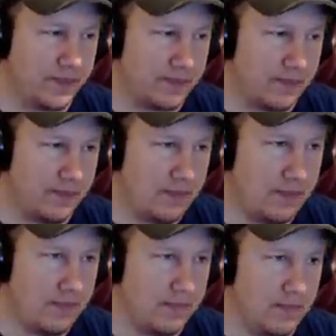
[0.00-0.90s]

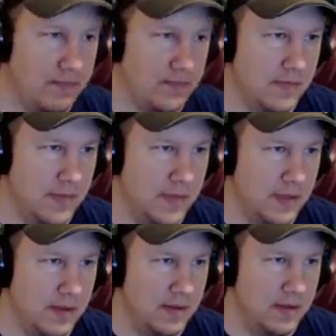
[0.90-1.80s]

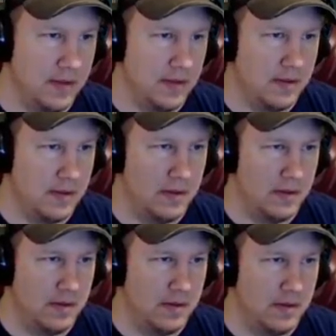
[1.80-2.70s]

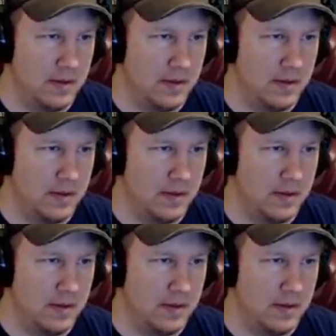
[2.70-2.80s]
Nothing is said.